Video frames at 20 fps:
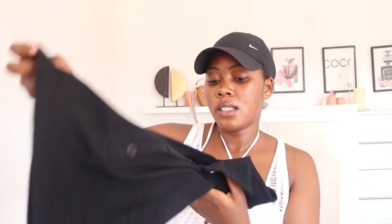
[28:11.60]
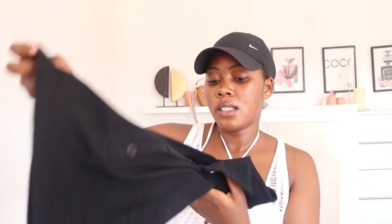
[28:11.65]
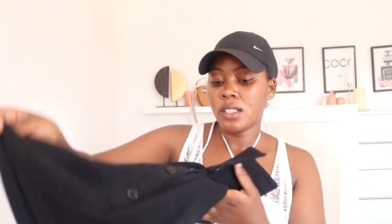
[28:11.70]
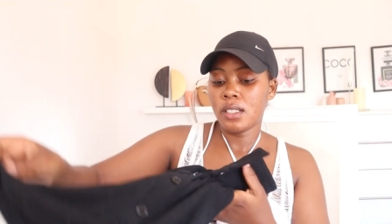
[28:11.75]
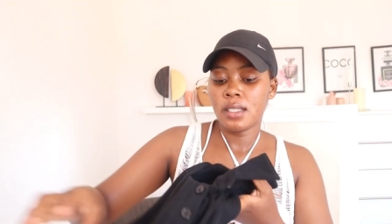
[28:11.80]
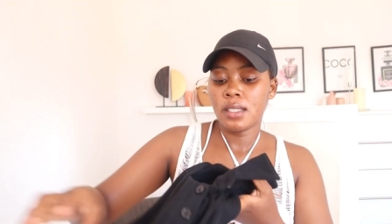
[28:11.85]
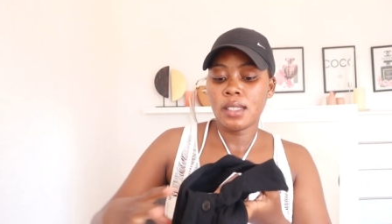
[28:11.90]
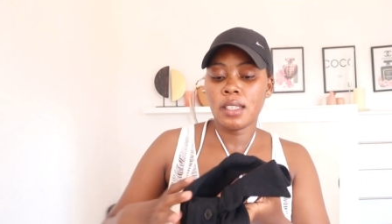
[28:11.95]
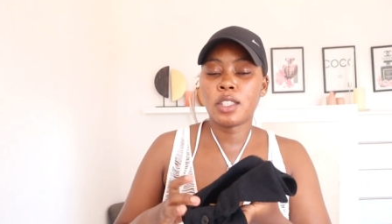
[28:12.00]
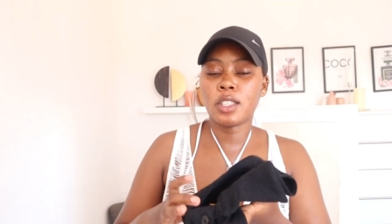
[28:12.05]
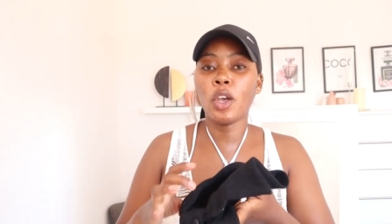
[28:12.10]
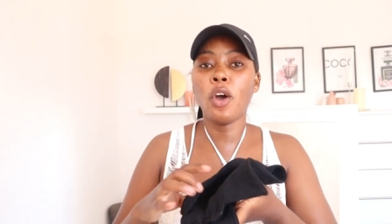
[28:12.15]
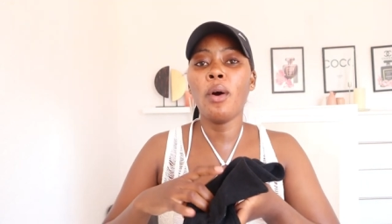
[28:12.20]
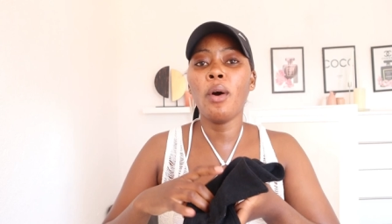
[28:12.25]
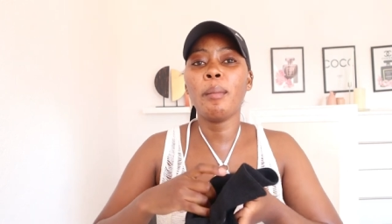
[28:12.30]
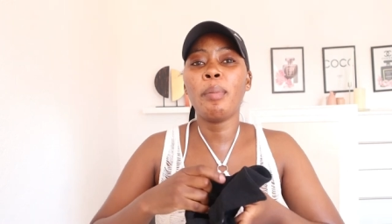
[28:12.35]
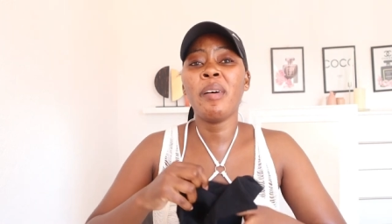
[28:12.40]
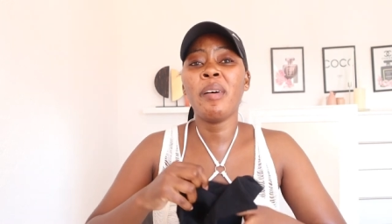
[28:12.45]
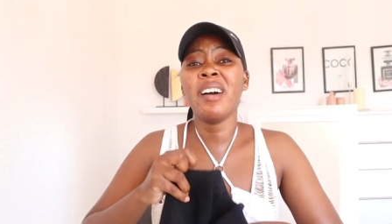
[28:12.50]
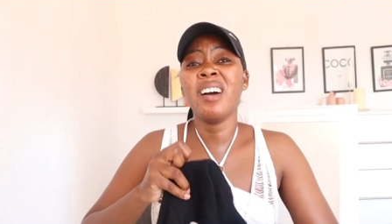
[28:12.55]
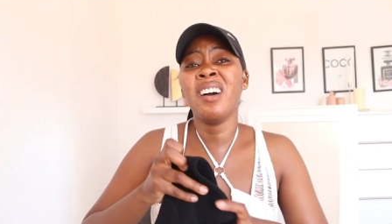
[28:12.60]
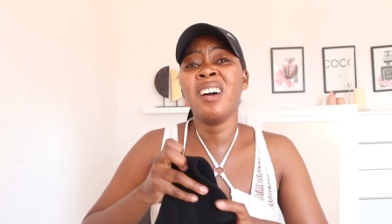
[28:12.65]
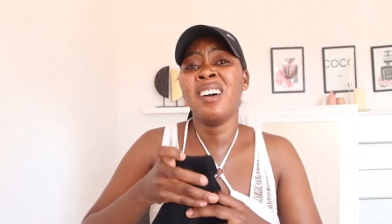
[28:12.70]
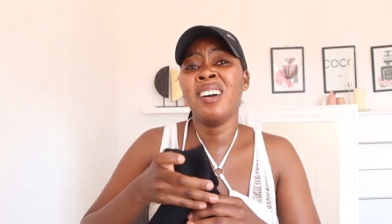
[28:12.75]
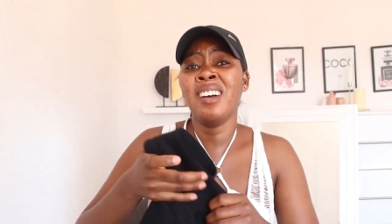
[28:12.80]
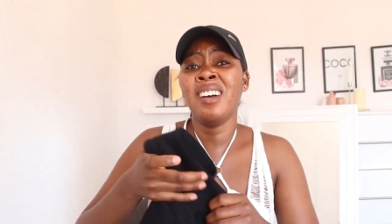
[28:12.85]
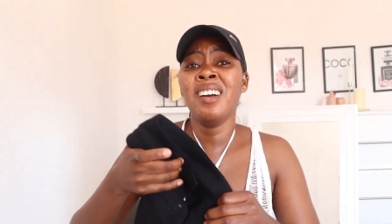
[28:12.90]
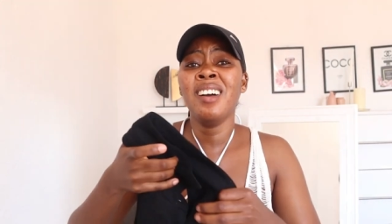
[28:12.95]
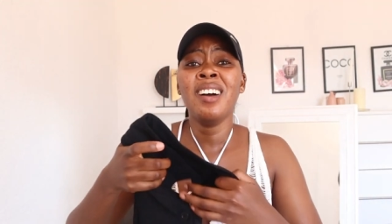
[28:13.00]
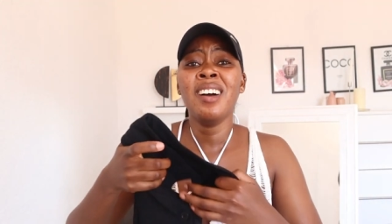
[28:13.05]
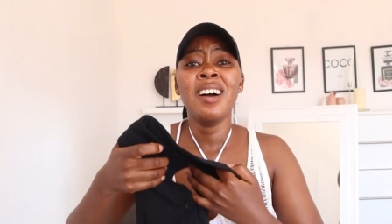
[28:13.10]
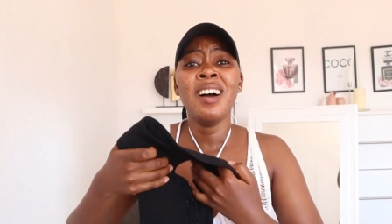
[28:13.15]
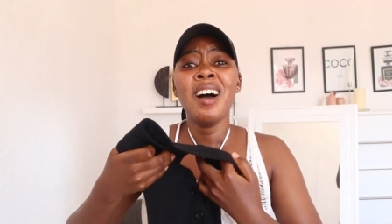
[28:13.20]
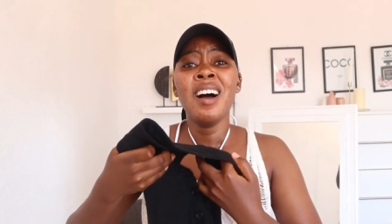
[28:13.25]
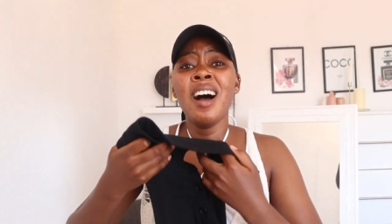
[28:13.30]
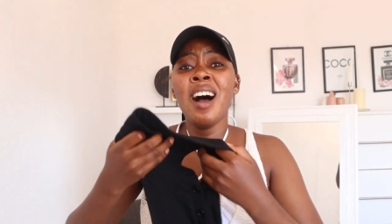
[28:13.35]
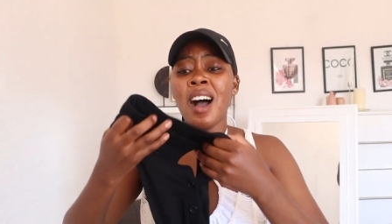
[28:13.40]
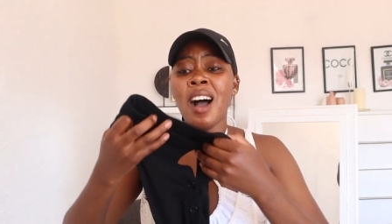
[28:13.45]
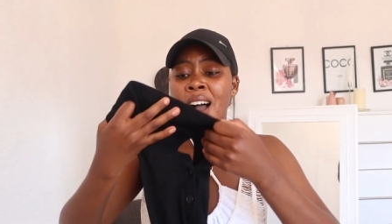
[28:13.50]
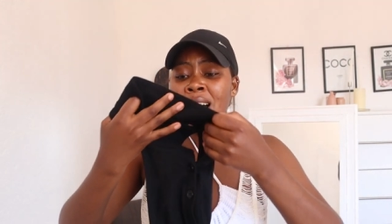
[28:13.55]
is just the top.
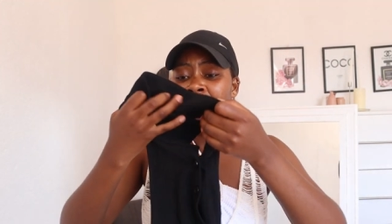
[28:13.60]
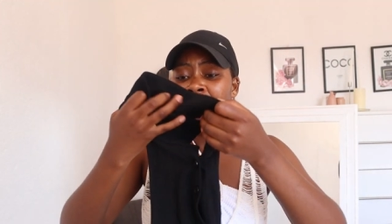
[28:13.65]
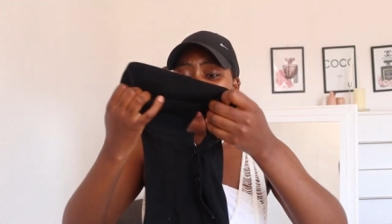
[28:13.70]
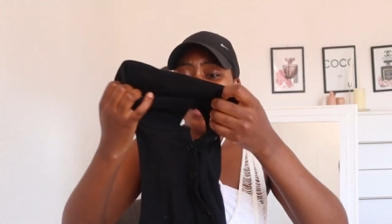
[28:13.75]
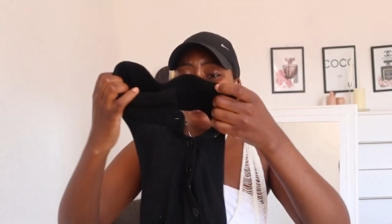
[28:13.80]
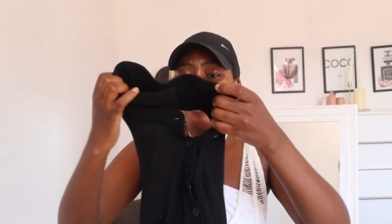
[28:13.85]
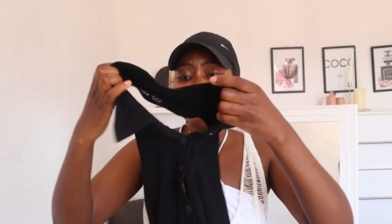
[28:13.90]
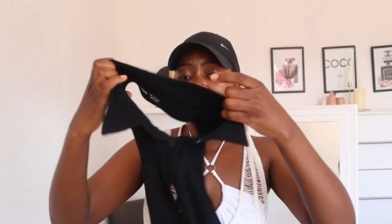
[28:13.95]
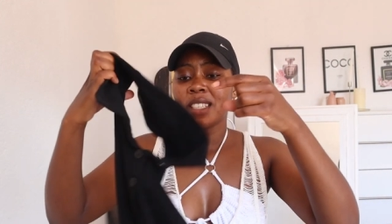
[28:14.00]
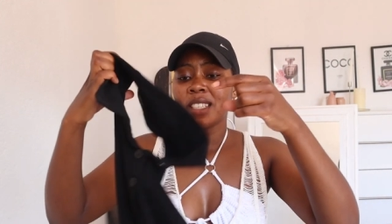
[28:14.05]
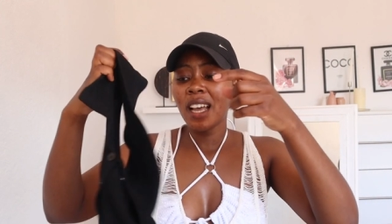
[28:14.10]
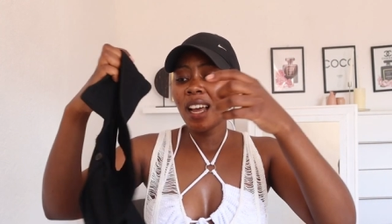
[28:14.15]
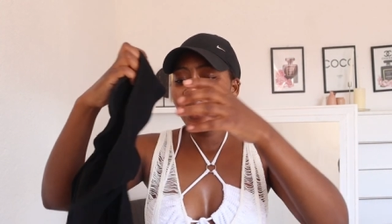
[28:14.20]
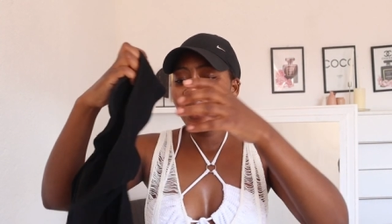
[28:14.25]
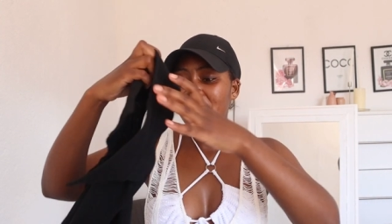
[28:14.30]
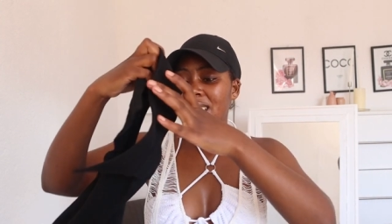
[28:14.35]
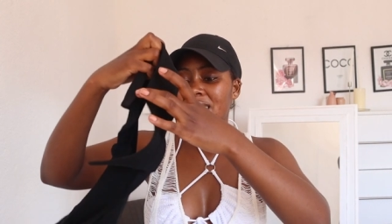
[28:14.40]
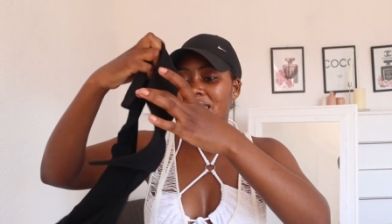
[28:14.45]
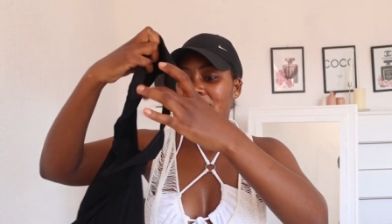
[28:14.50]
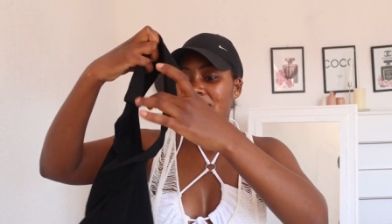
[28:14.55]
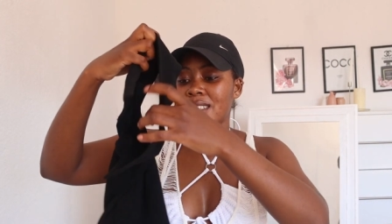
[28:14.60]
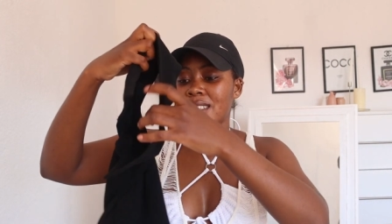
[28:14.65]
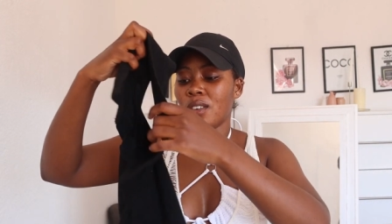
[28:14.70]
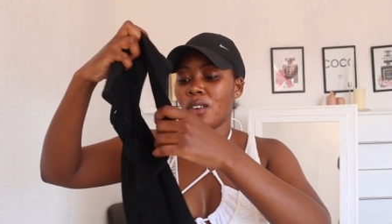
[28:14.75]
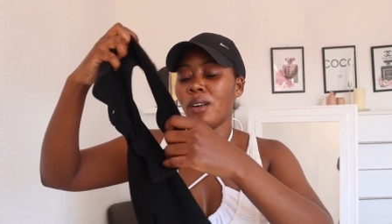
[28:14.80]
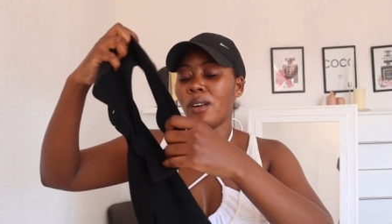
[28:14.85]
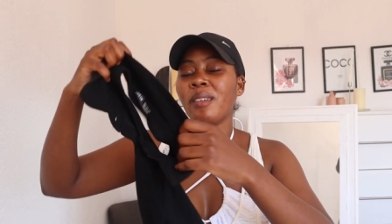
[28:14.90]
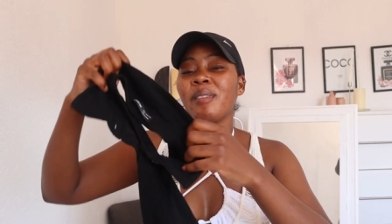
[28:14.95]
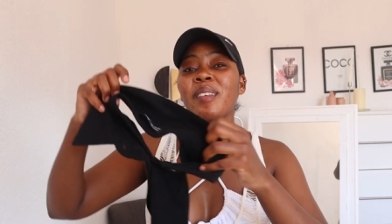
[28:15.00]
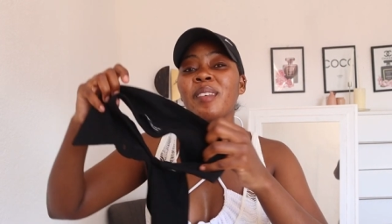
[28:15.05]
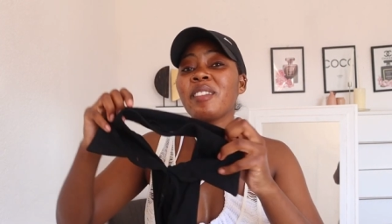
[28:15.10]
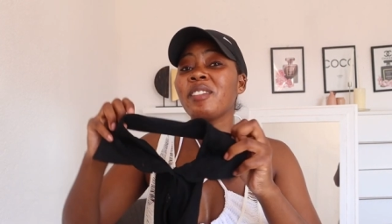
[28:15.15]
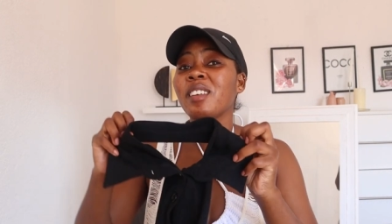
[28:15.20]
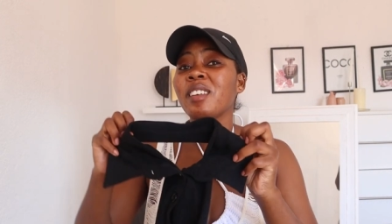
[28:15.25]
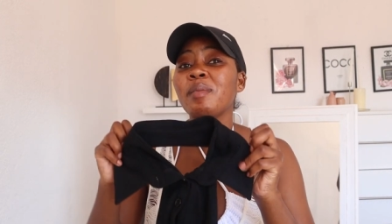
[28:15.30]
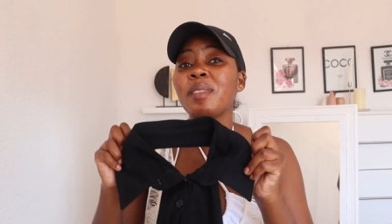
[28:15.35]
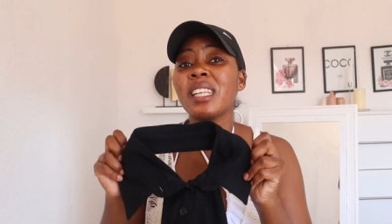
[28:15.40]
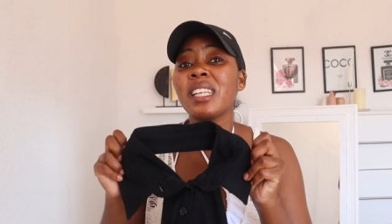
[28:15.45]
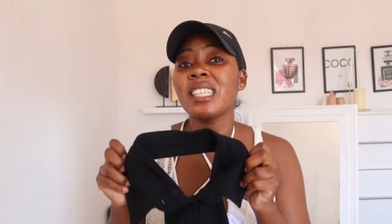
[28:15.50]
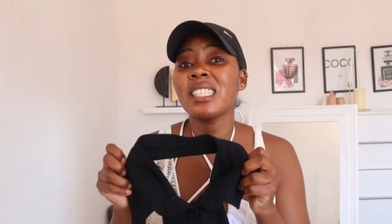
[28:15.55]
I'm tired. Oh, my
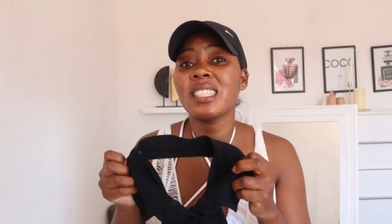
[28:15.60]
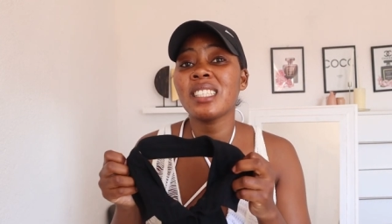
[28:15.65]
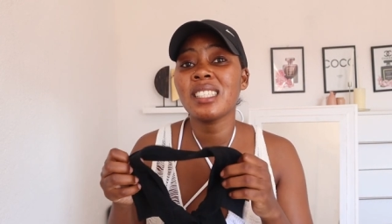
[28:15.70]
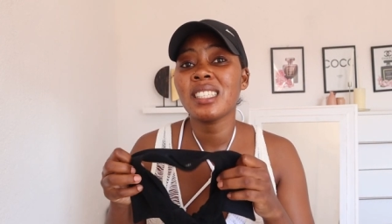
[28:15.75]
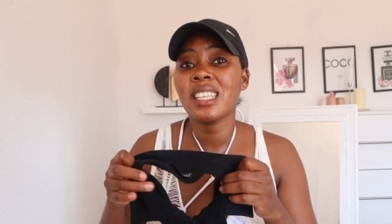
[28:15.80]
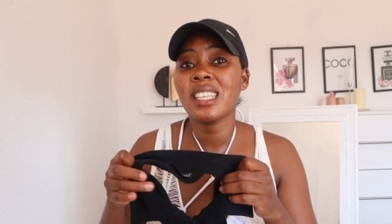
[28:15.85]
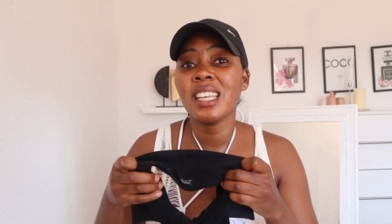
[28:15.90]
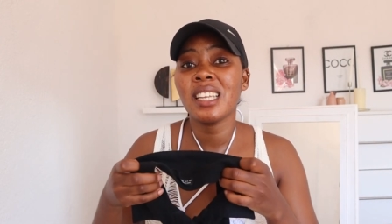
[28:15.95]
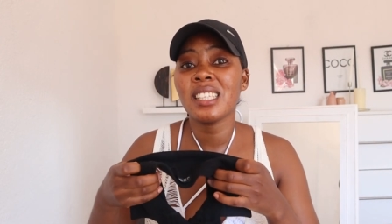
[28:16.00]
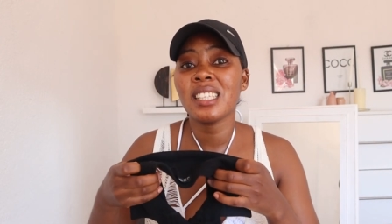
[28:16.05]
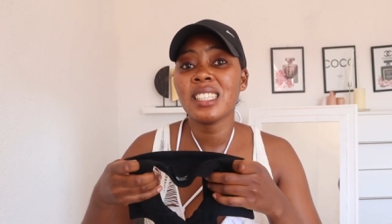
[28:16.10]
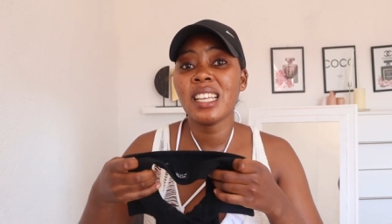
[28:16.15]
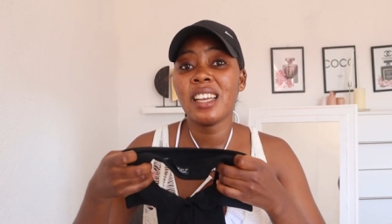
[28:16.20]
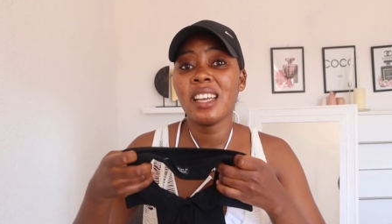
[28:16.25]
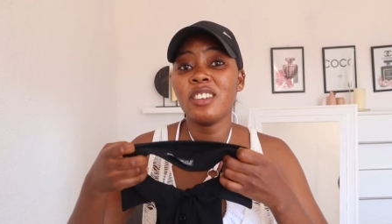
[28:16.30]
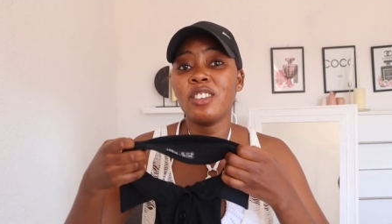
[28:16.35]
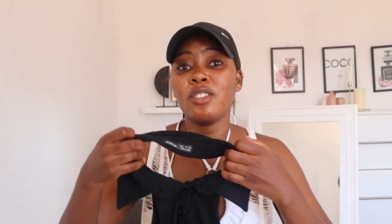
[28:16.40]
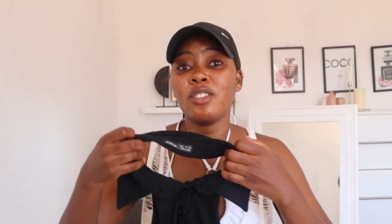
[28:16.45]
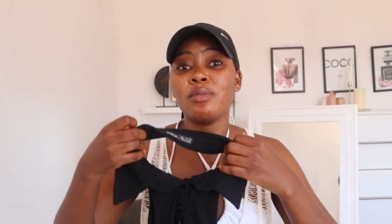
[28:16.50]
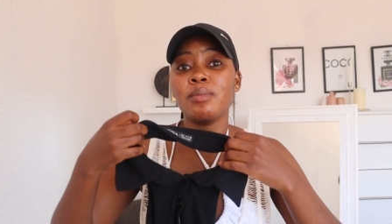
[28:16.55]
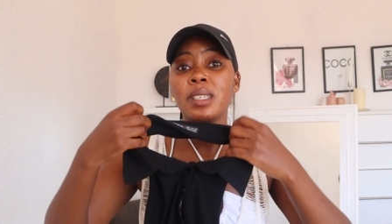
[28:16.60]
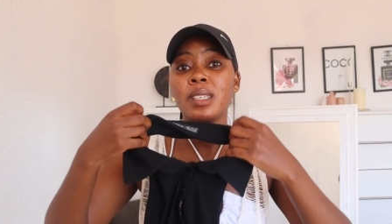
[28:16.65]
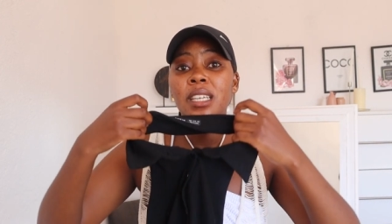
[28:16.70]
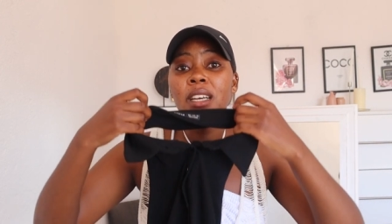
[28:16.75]
family is getting tired of me